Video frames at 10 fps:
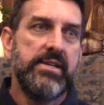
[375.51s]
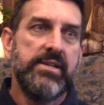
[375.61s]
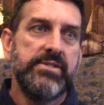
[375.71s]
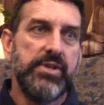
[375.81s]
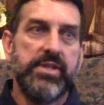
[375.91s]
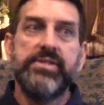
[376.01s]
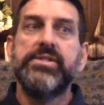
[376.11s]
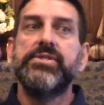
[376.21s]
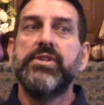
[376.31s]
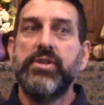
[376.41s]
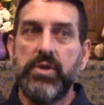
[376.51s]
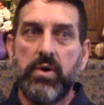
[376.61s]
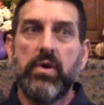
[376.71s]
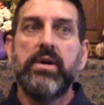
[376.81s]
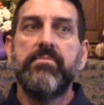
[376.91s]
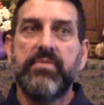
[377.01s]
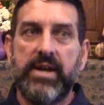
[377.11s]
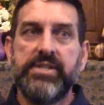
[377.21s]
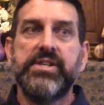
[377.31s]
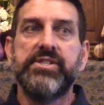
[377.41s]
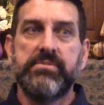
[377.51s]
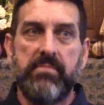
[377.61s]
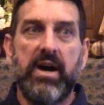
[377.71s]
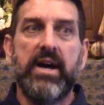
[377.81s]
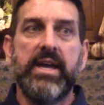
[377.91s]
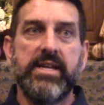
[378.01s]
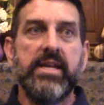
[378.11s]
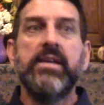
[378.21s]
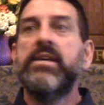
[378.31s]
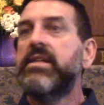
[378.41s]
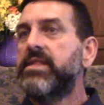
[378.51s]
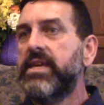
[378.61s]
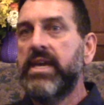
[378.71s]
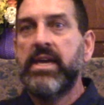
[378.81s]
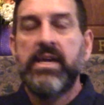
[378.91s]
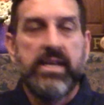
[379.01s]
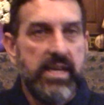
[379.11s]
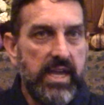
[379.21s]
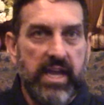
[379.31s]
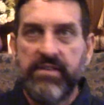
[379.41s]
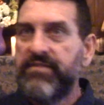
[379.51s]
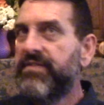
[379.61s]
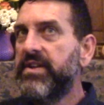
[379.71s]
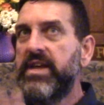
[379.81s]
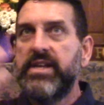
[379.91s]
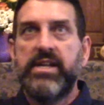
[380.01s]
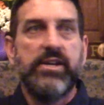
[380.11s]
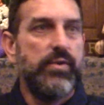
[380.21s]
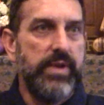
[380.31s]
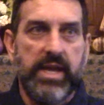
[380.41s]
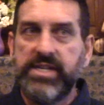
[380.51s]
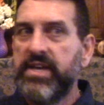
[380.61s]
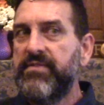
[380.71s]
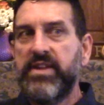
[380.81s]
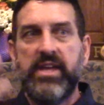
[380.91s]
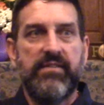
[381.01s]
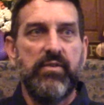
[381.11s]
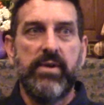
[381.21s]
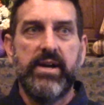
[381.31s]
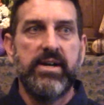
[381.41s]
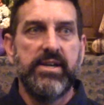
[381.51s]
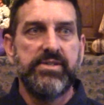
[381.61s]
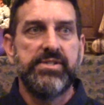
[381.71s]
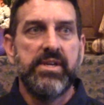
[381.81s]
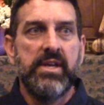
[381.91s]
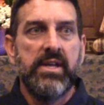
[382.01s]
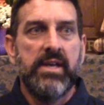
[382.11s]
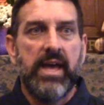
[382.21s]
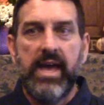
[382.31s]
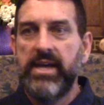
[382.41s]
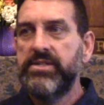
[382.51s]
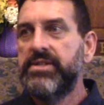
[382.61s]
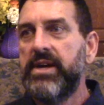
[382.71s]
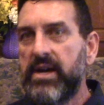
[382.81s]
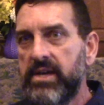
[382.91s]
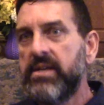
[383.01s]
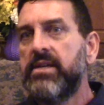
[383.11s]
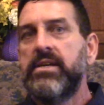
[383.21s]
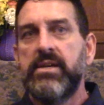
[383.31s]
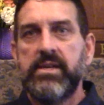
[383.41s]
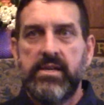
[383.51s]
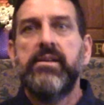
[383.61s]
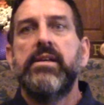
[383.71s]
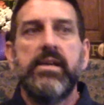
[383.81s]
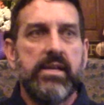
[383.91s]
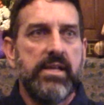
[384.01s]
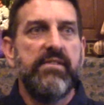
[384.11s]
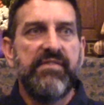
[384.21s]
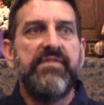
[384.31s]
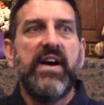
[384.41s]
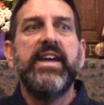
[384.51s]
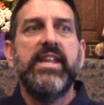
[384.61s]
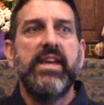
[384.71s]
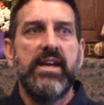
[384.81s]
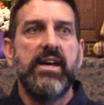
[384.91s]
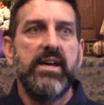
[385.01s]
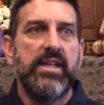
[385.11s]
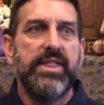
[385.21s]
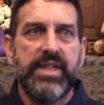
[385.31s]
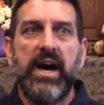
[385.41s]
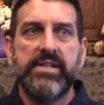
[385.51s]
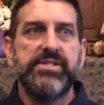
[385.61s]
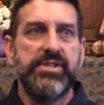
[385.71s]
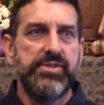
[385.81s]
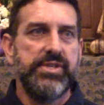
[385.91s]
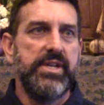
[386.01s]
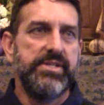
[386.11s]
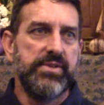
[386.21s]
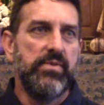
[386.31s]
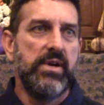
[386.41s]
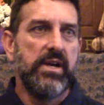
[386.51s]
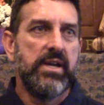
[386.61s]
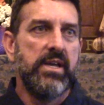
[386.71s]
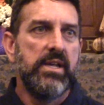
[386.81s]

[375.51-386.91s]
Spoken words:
So this is your precious mind, the infinite creativity of awareness. And fighting thoughts usually doesn't work.